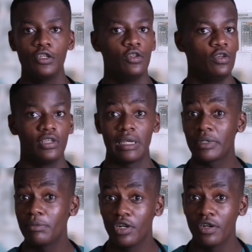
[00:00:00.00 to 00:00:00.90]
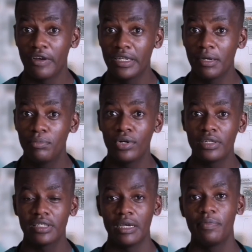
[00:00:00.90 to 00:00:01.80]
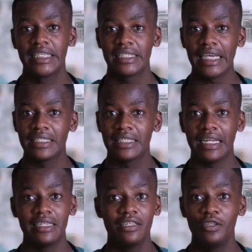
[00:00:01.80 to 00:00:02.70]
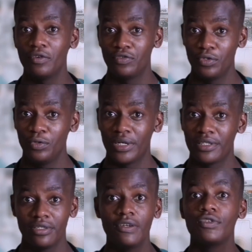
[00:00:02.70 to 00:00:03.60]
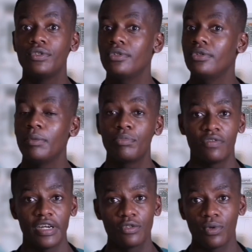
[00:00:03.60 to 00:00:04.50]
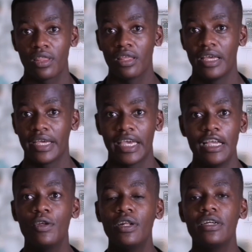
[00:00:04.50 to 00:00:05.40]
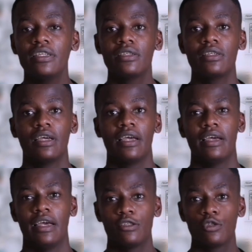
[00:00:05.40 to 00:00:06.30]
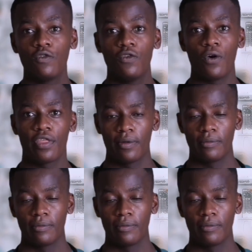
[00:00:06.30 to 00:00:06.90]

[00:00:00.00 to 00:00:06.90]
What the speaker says: You sometimes you don't find the plural tap set, and you have to do it. You have to improvise with cannulas and so forth.